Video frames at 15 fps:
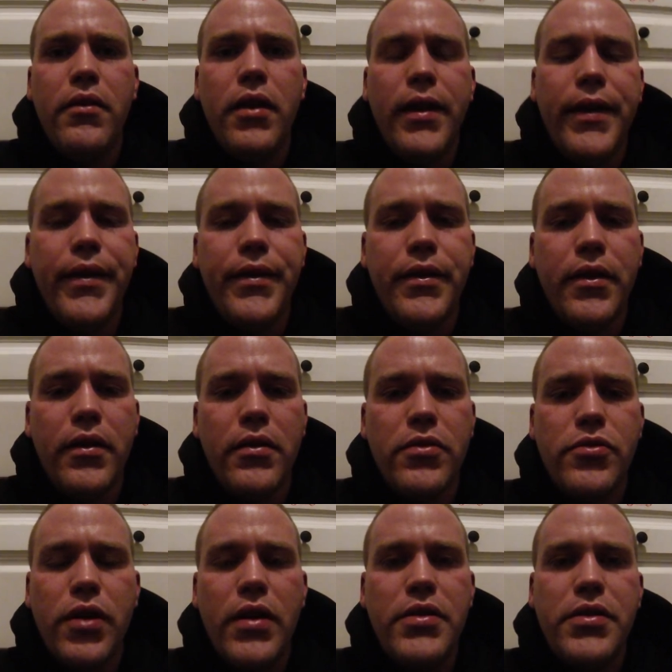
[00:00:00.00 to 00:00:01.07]
And
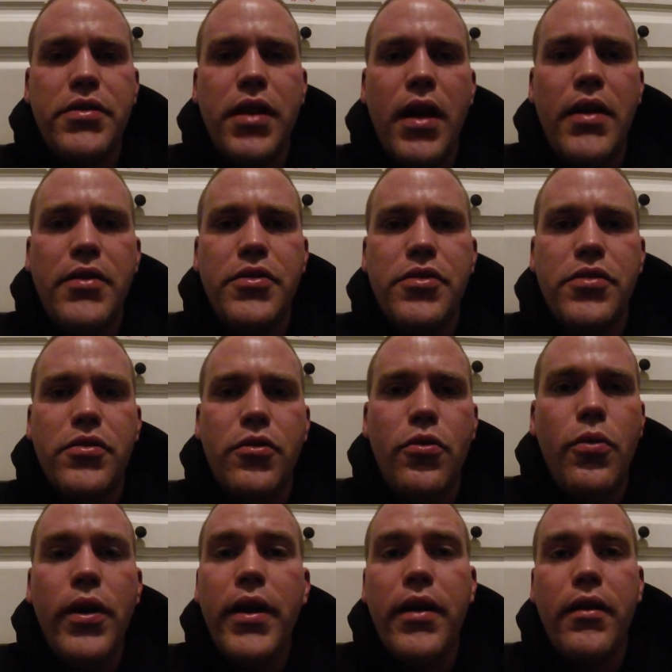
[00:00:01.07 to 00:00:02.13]
so I decided to just
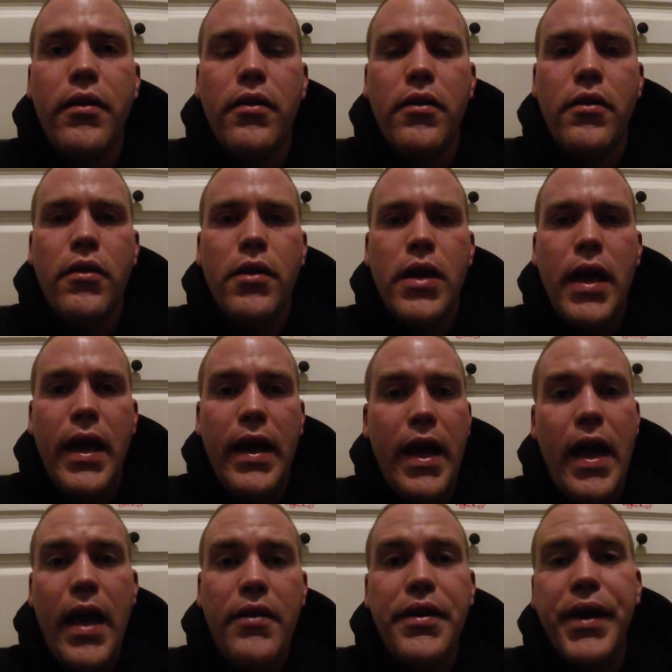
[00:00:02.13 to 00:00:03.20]
quit, and
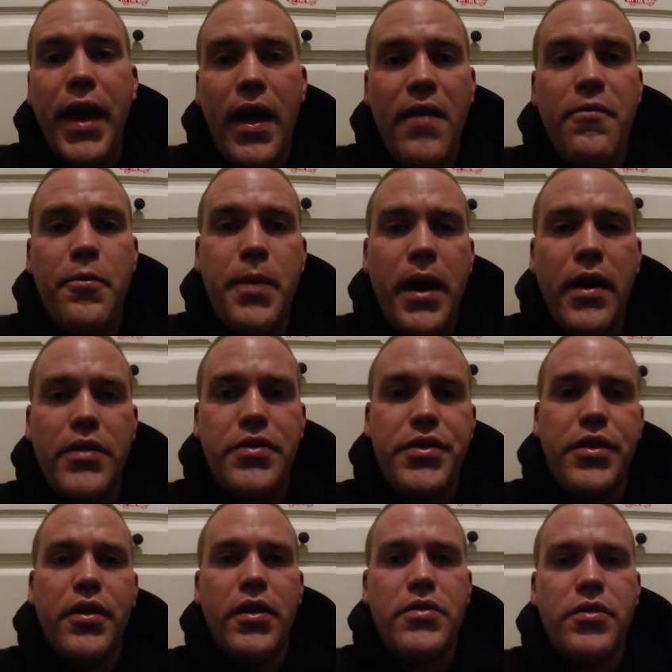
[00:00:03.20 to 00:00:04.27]
I had like half a pack of
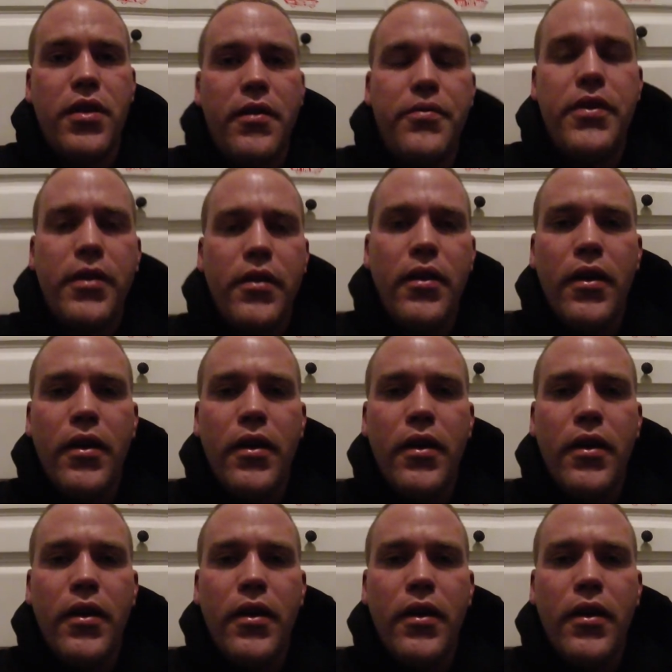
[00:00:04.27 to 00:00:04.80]
cigarettes left.